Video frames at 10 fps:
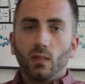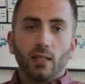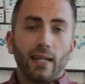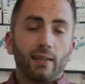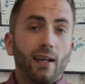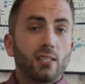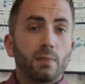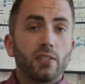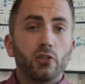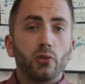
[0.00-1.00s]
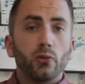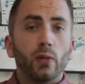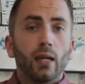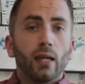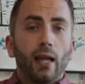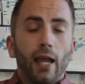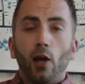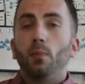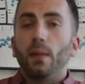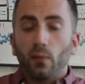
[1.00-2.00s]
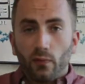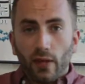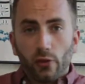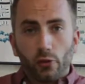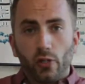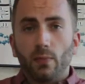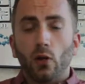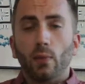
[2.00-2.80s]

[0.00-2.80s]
It allows me to help people find their dream home.